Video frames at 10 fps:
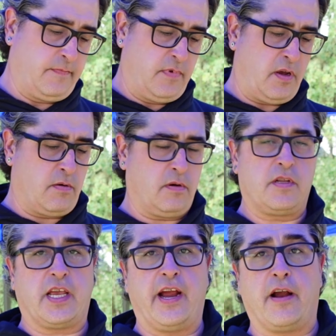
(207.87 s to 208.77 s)
you know,
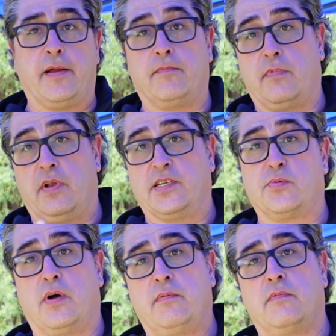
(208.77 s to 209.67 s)
to carry. This
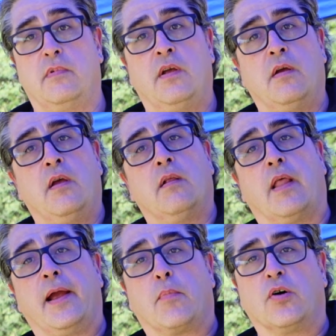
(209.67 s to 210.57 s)
one,
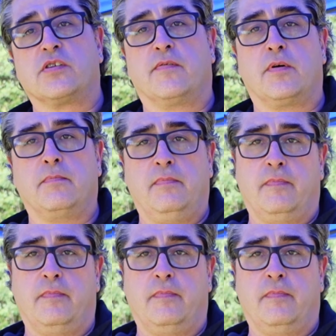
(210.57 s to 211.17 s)
like most of them,